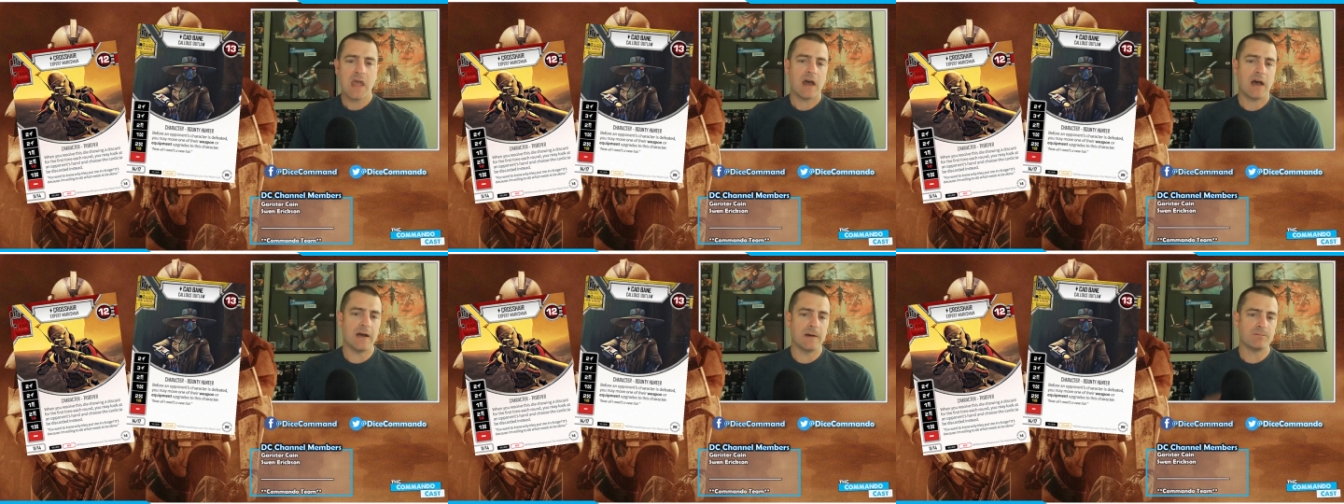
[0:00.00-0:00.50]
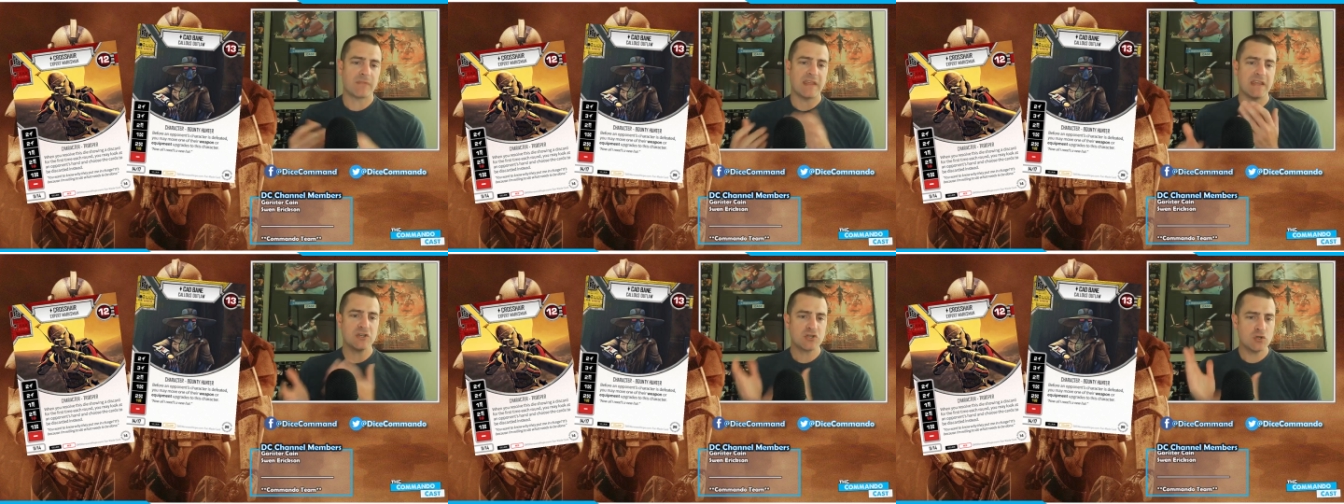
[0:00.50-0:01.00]
Um,
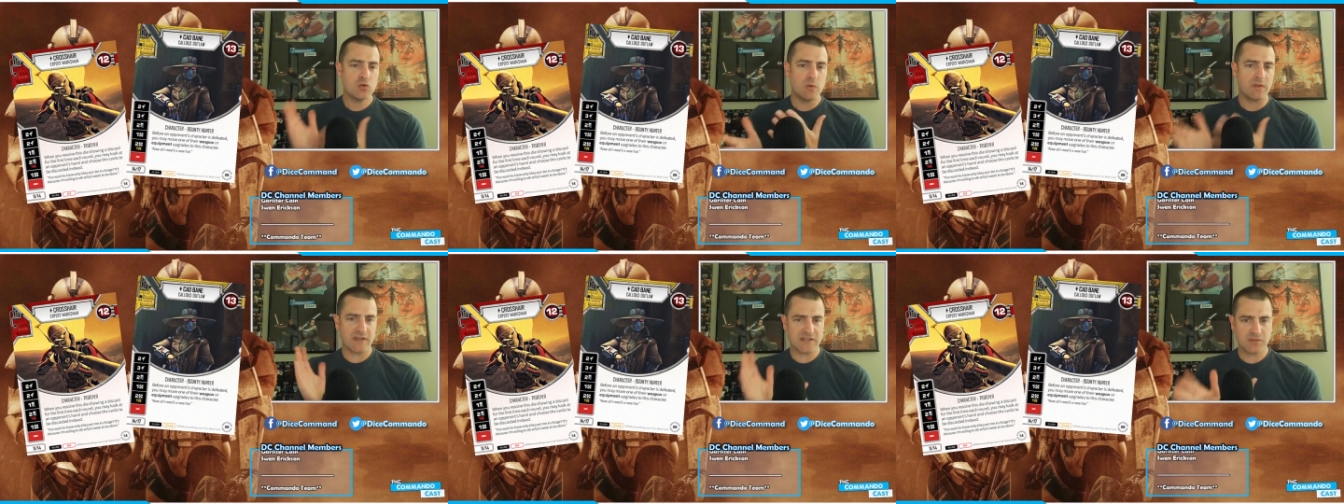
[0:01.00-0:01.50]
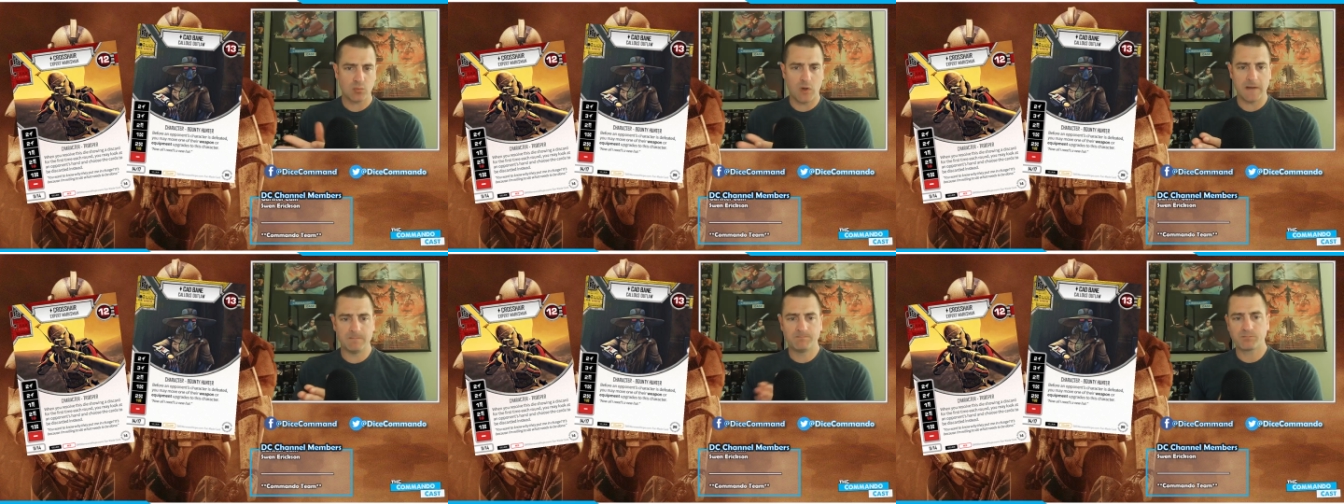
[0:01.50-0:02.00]
the issue with this
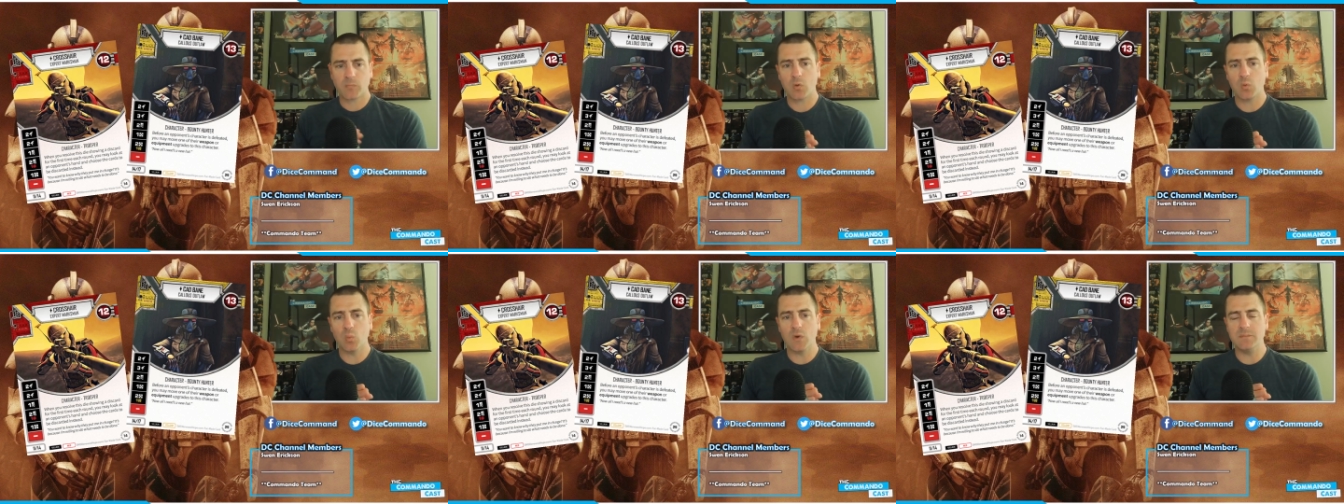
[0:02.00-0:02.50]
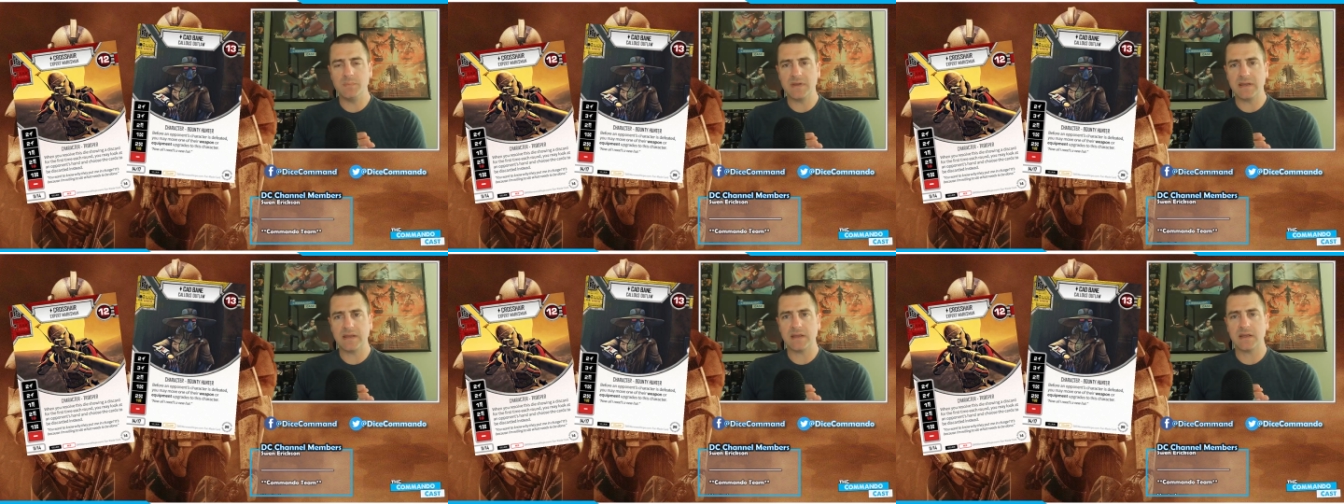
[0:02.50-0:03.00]
one would
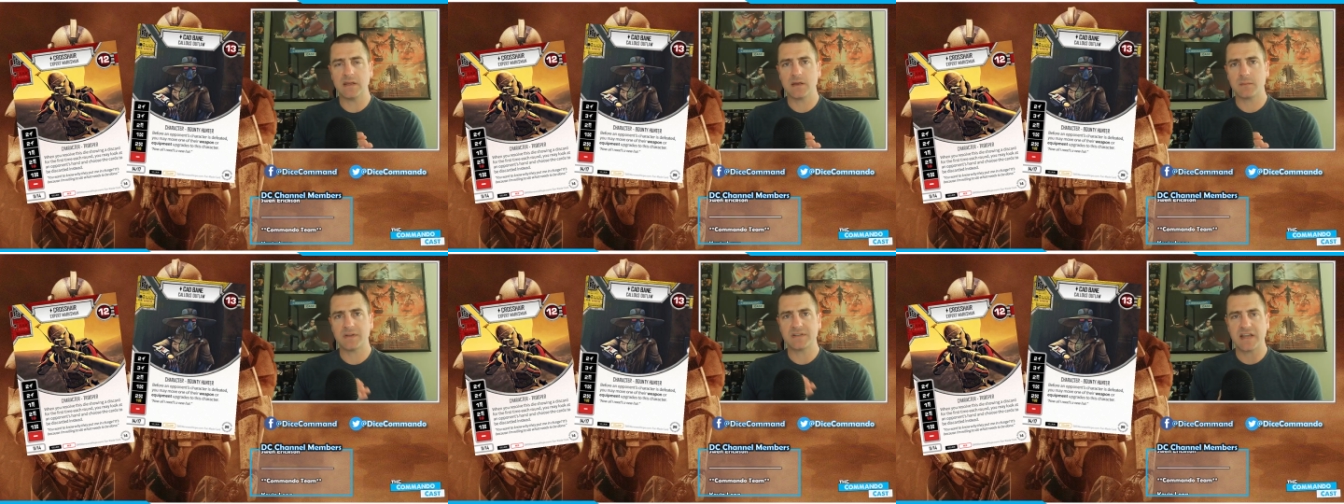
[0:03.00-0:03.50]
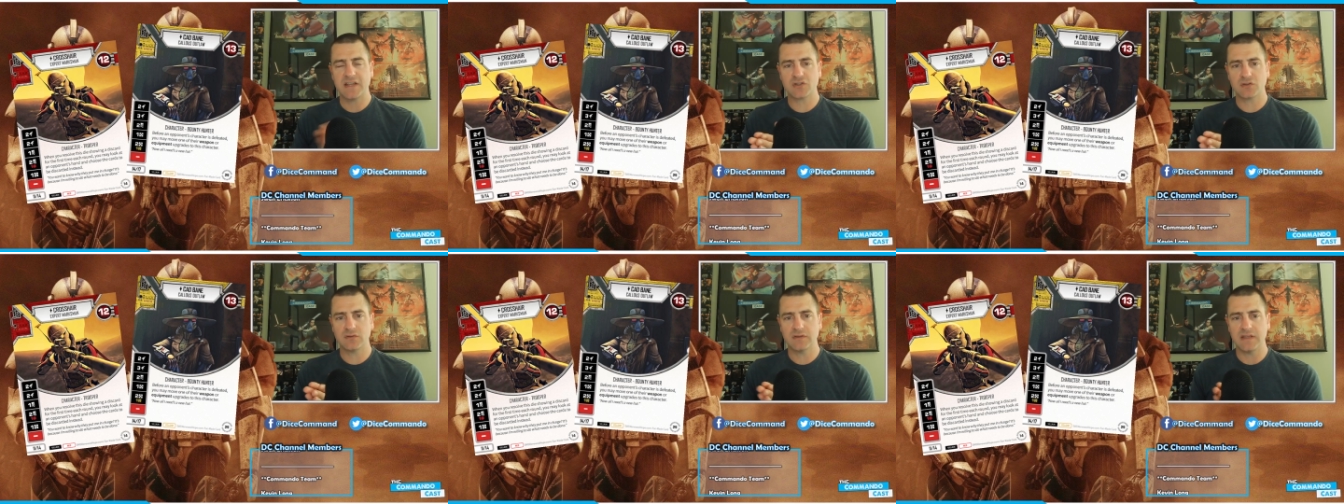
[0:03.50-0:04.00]
be
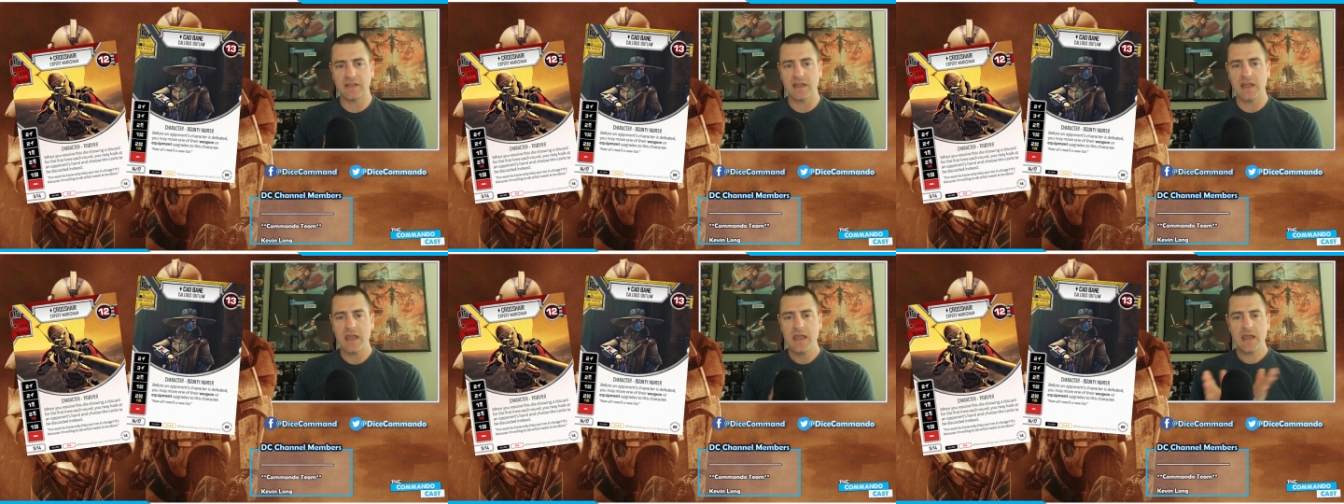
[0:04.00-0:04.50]
potentially